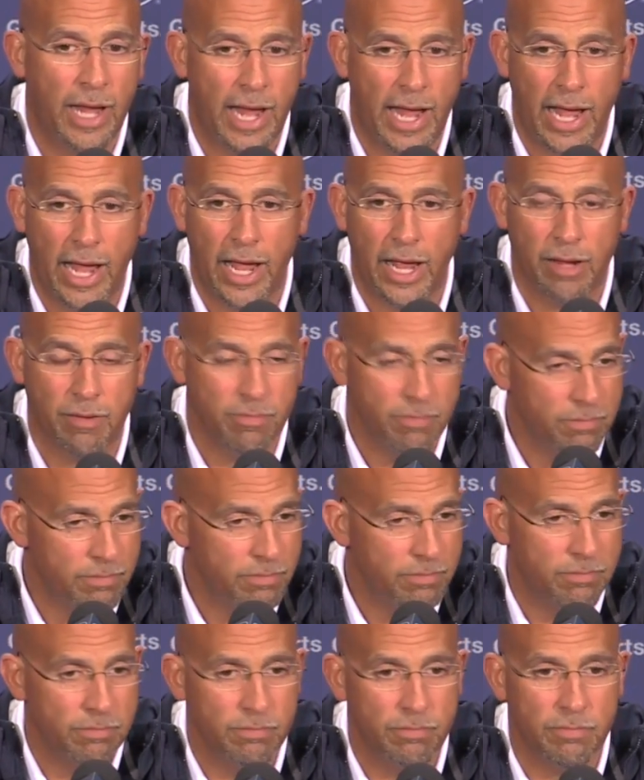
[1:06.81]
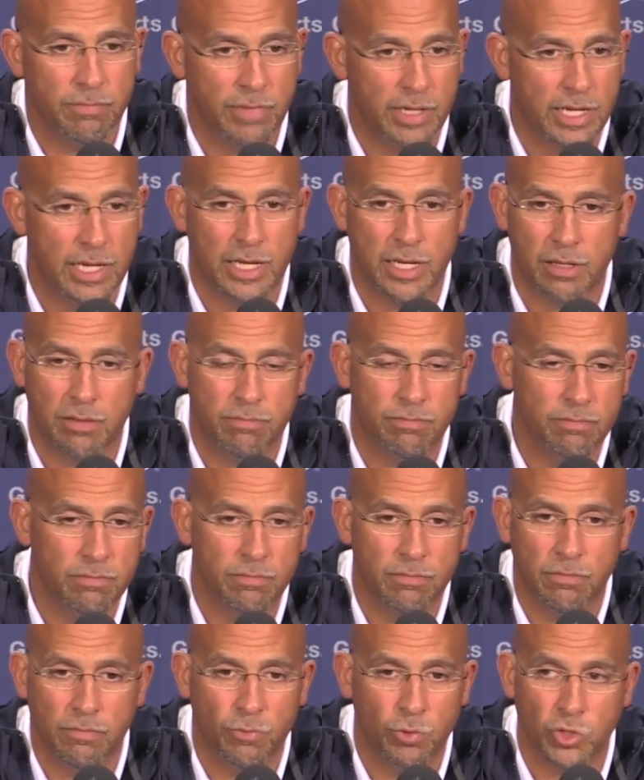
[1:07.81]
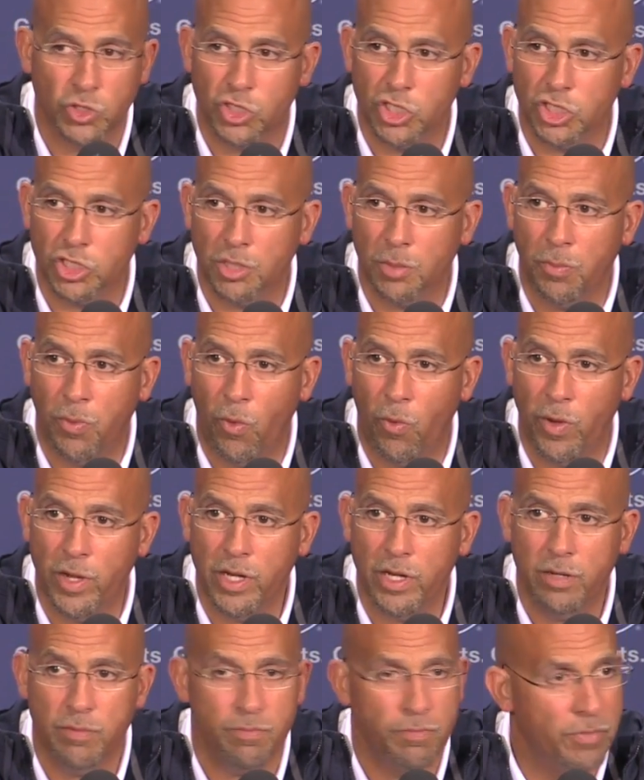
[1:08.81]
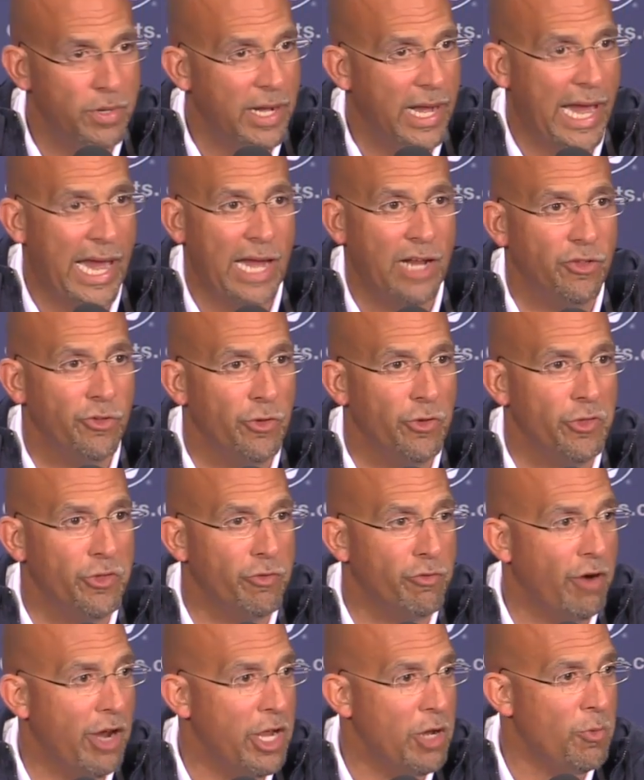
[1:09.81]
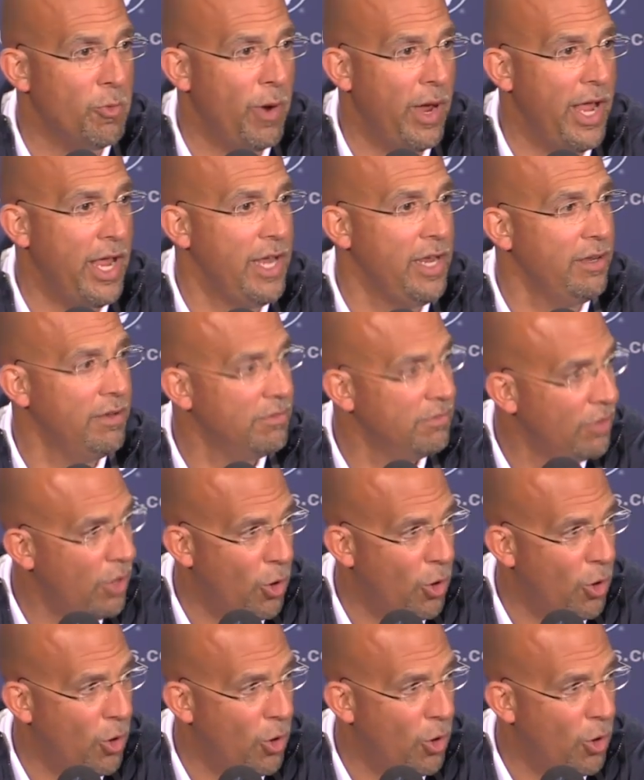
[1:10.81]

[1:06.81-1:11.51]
and he was disappointed, but handled it the right way,